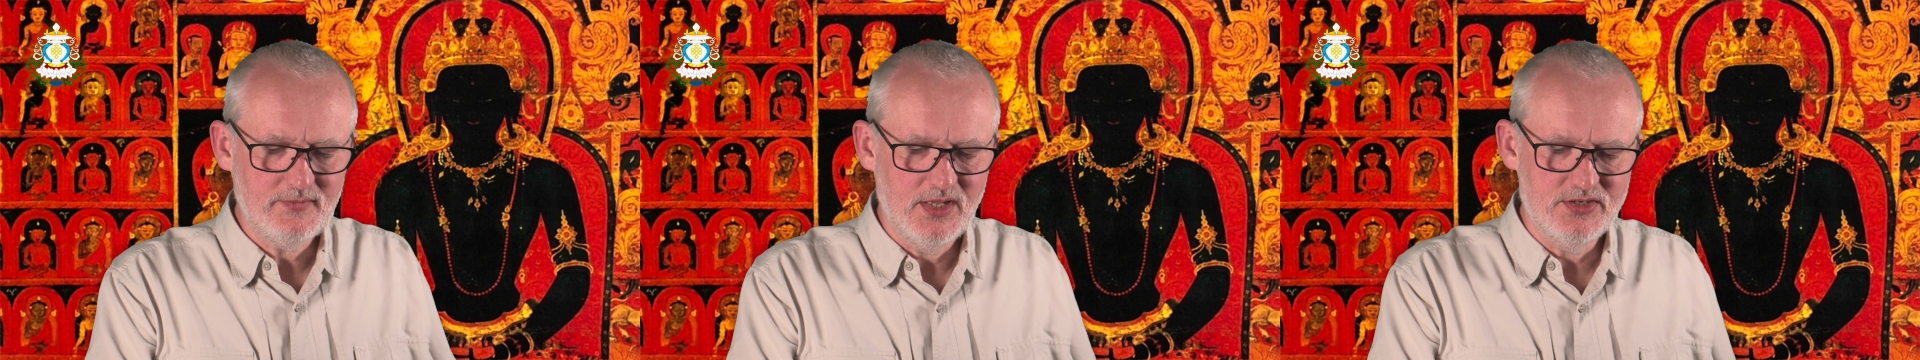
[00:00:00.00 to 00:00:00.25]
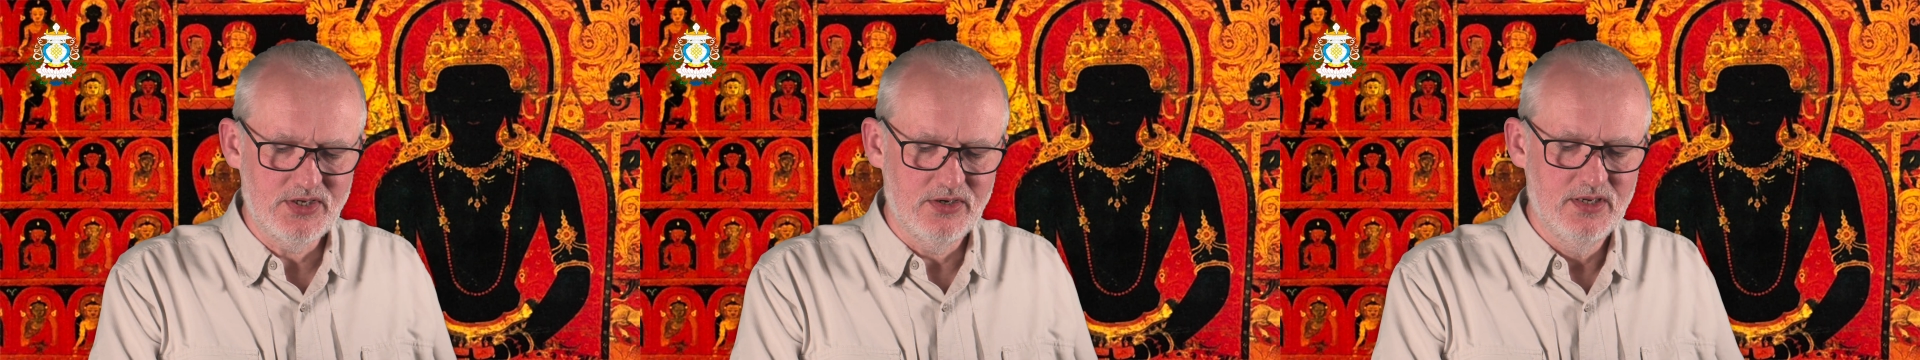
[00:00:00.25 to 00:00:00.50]

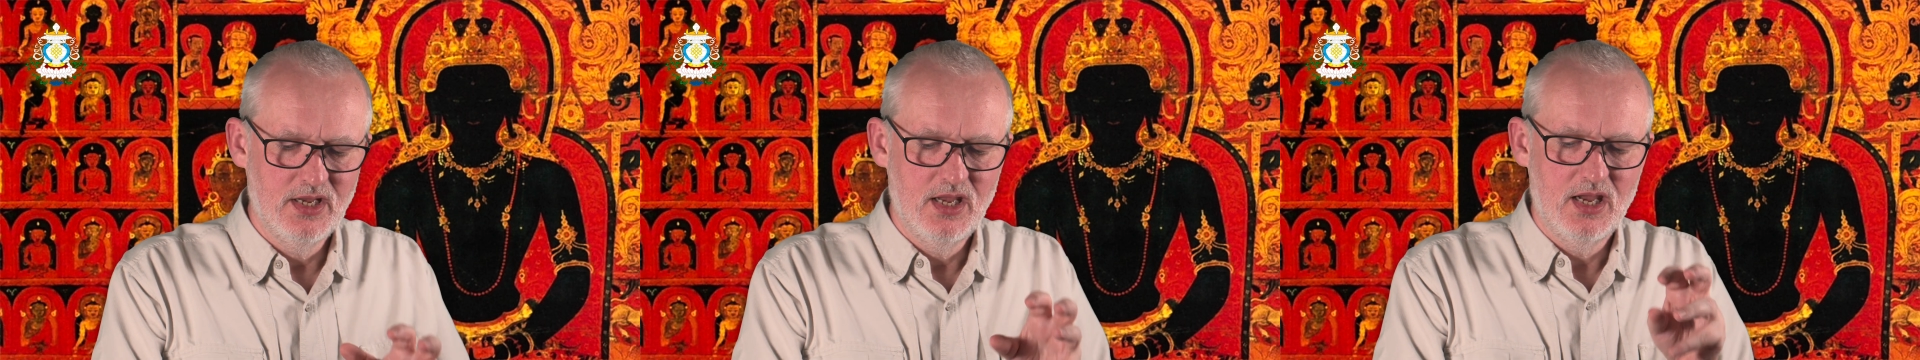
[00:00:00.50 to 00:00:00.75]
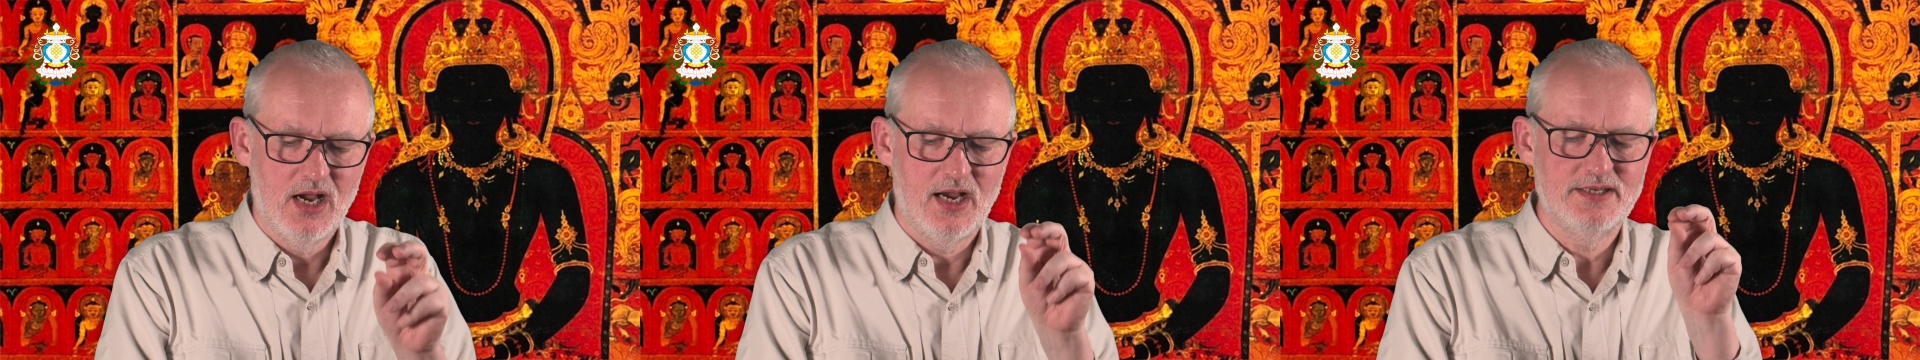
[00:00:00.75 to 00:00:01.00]
So
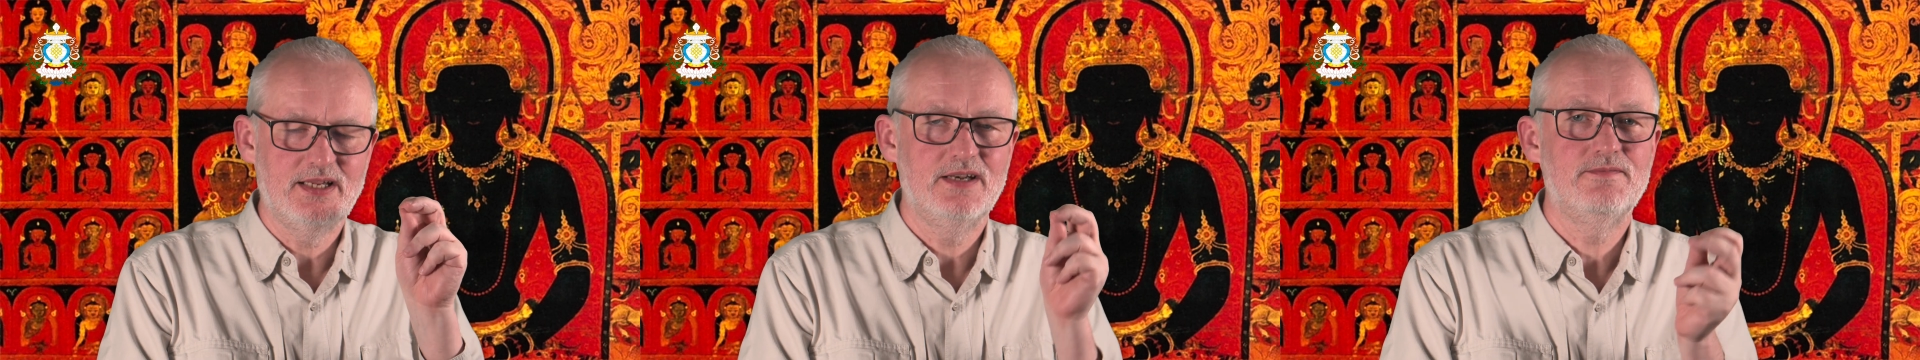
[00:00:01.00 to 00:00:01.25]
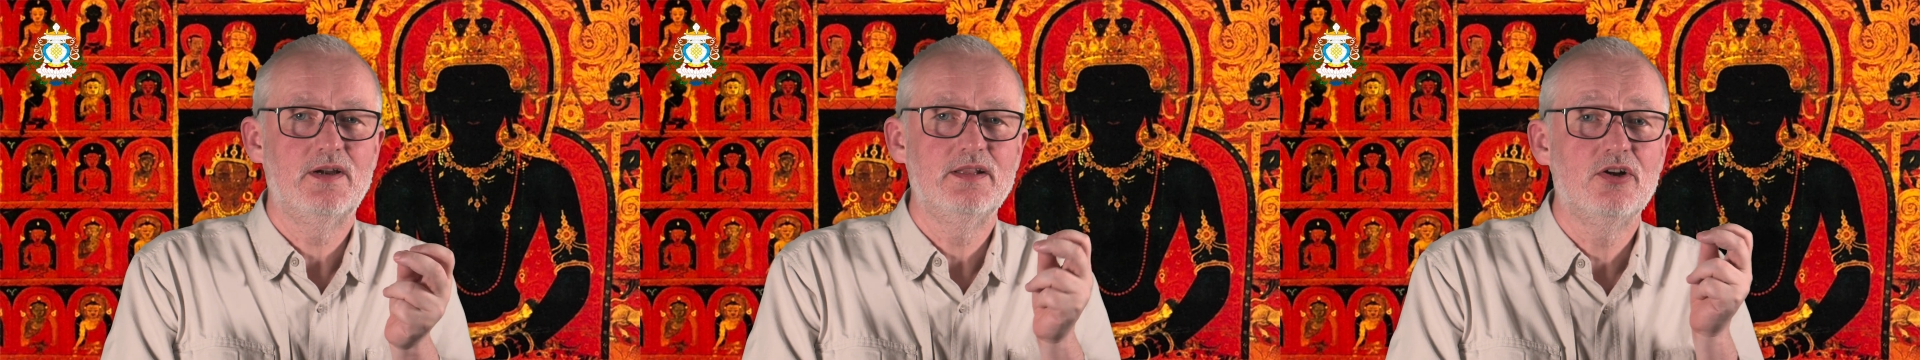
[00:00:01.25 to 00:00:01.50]

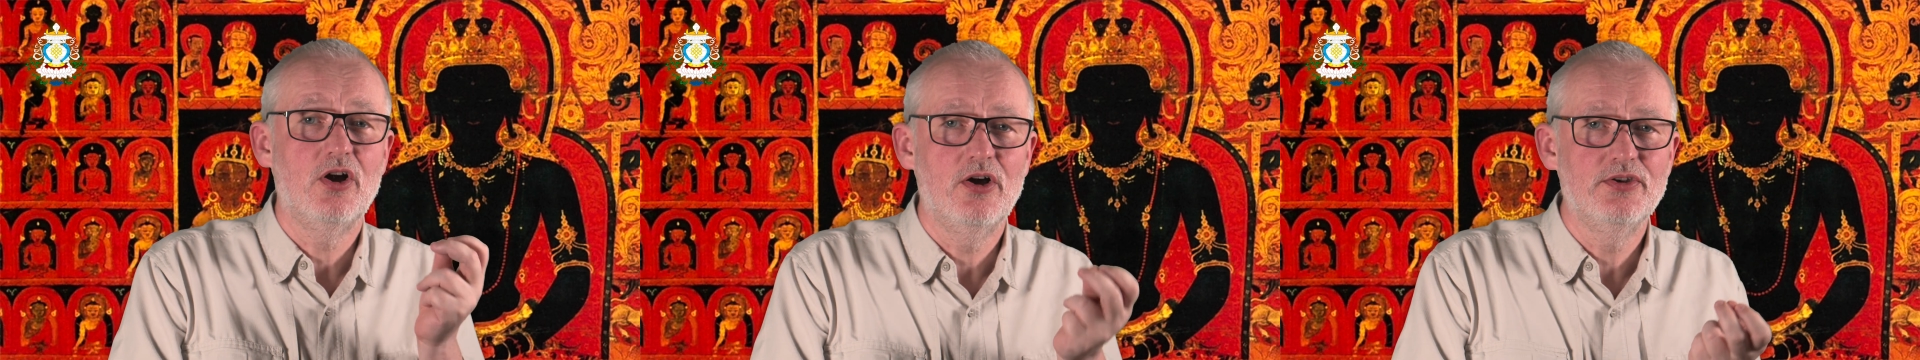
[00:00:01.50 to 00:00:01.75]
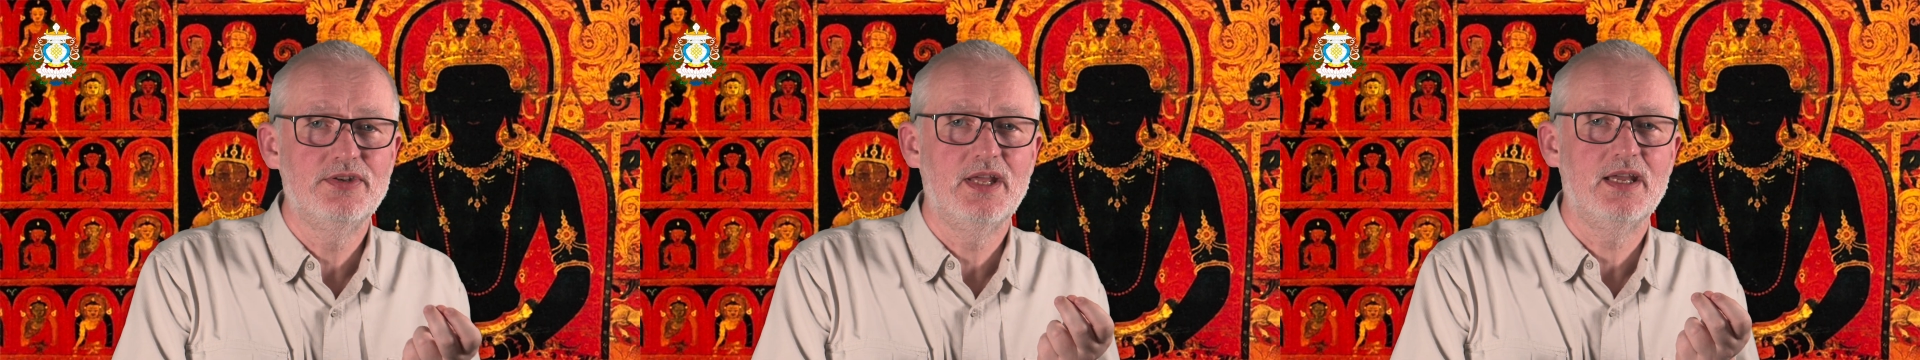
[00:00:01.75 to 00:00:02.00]
identifying the
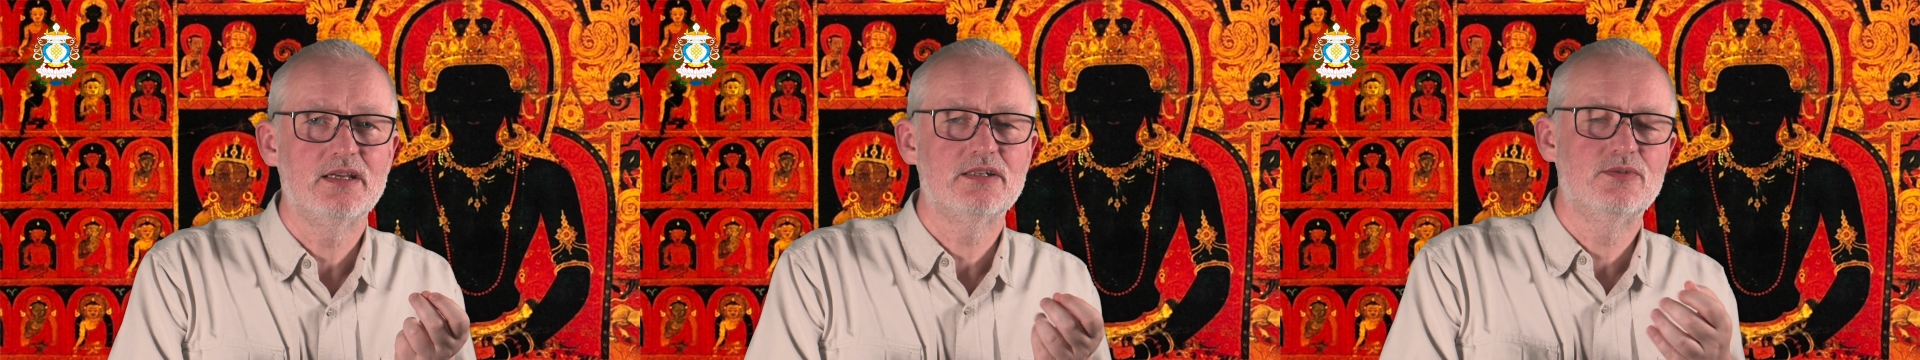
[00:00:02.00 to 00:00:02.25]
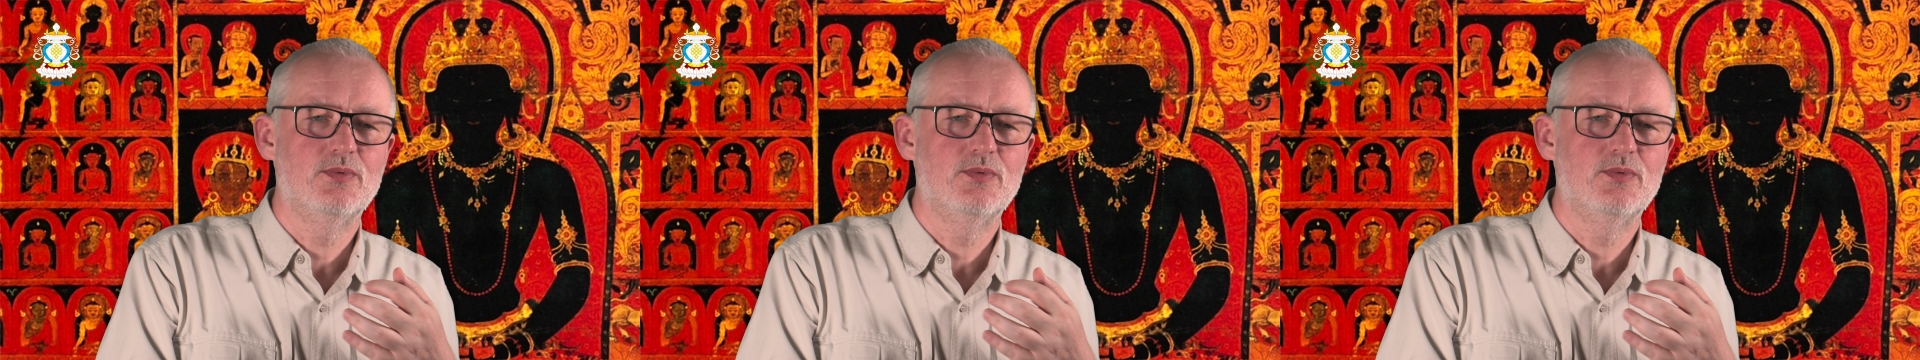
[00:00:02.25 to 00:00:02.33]
context